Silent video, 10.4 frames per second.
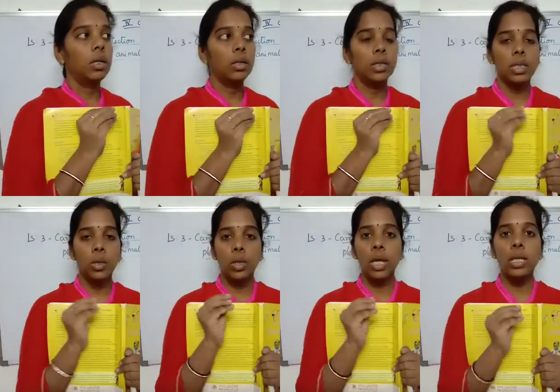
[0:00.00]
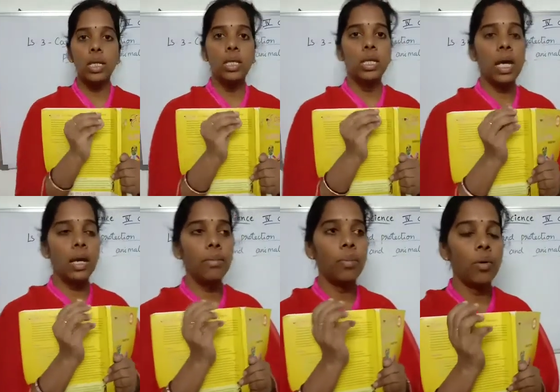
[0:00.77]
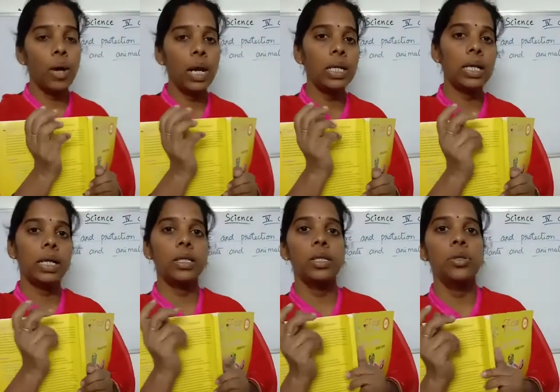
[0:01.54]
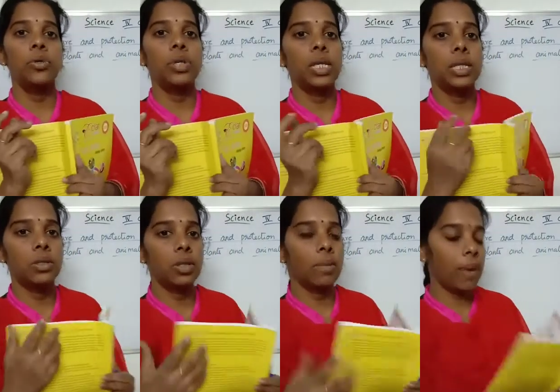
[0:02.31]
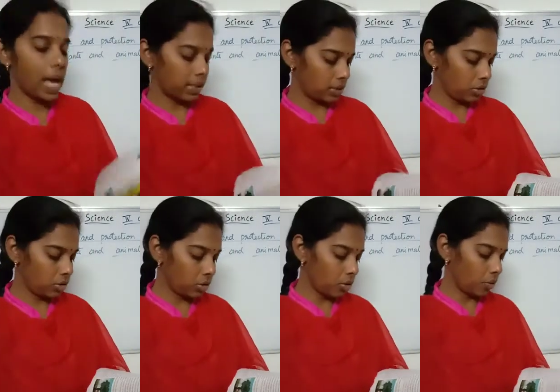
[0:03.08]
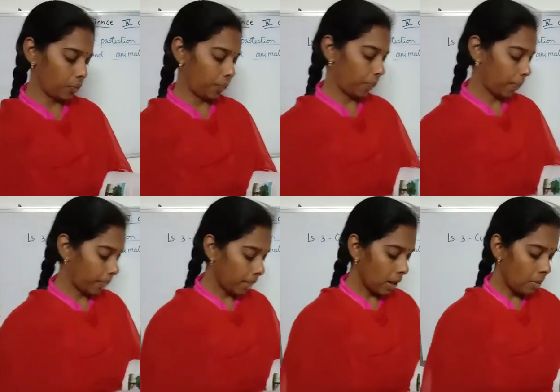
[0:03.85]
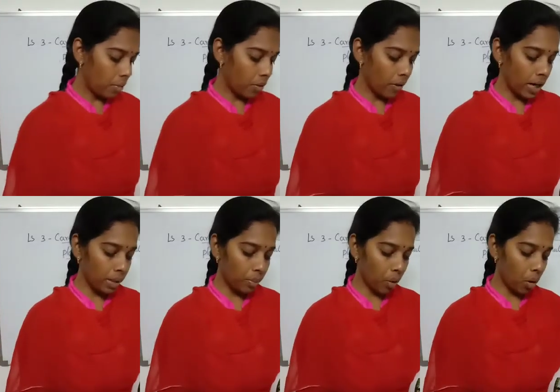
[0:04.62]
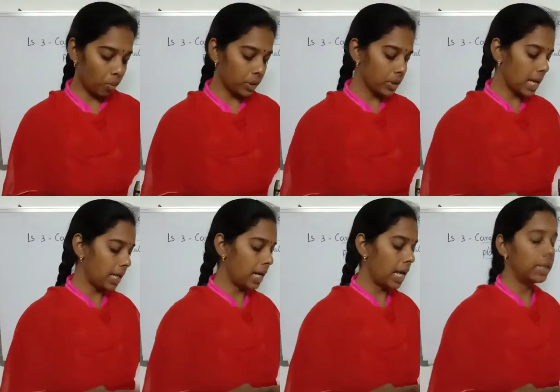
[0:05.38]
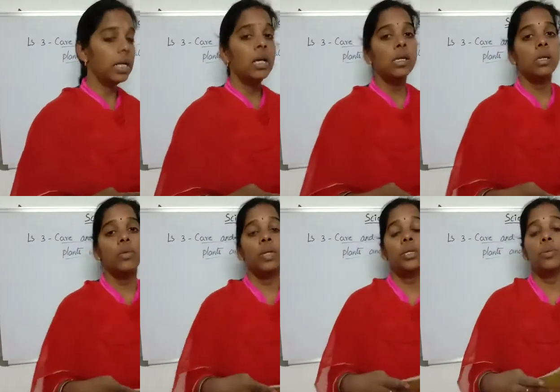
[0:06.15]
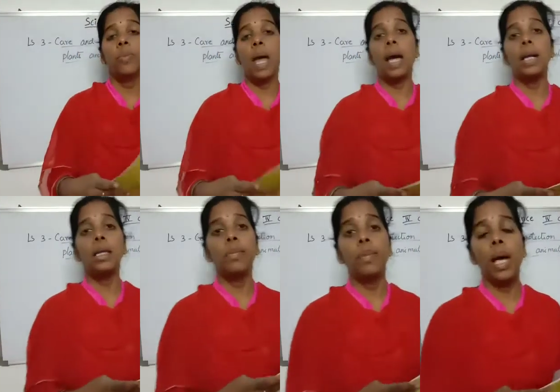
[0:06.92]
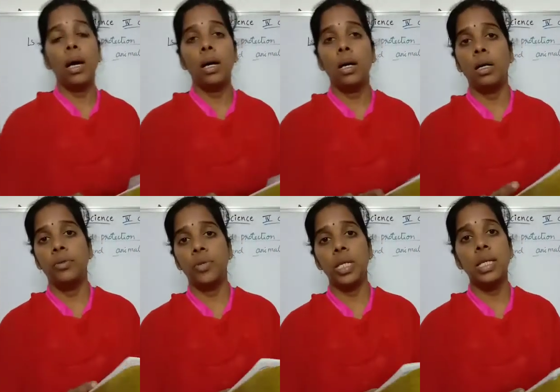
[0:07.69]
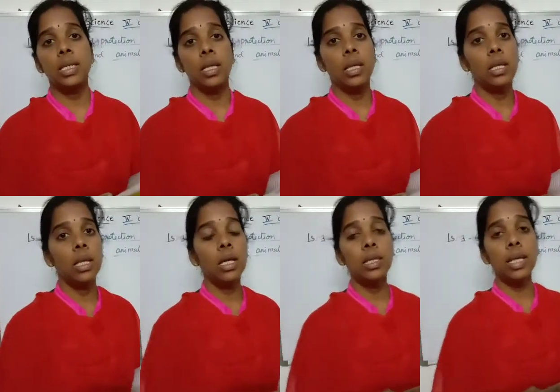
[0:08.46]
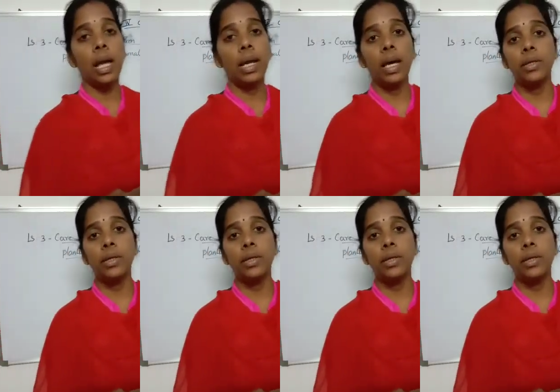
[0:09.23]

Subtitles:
so that it can provide correct nutrients to the plant to grow. Providing proper sunlight. So we should plant the trees in the sunlight